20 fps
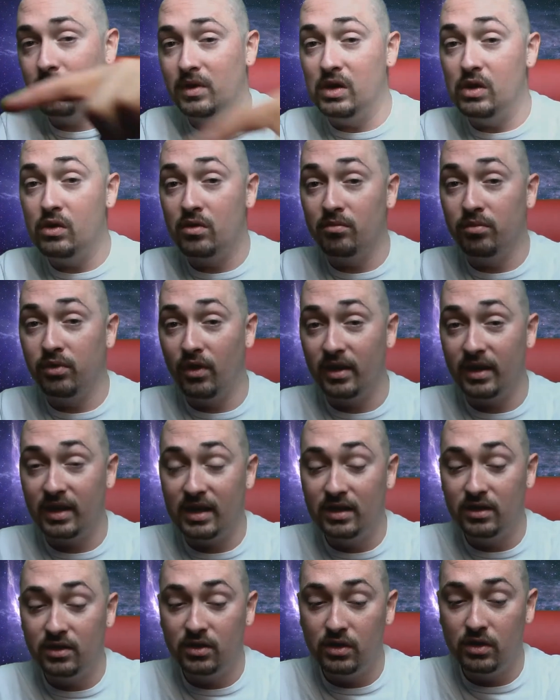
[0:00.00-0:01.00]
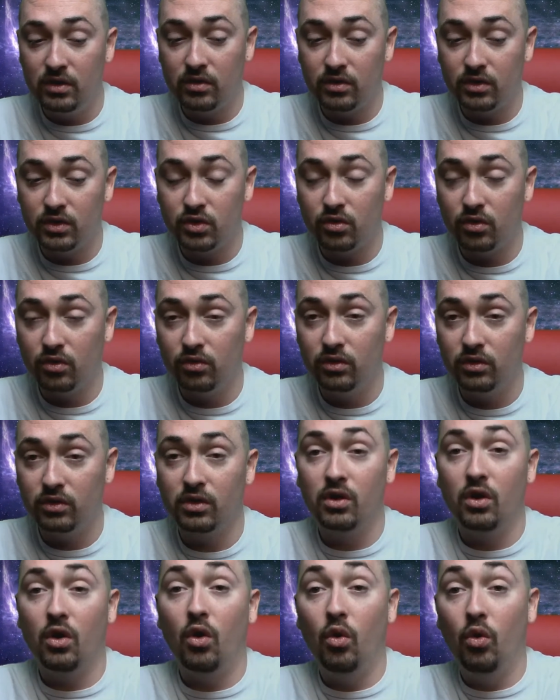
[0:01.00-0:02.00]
you can plug into your controller,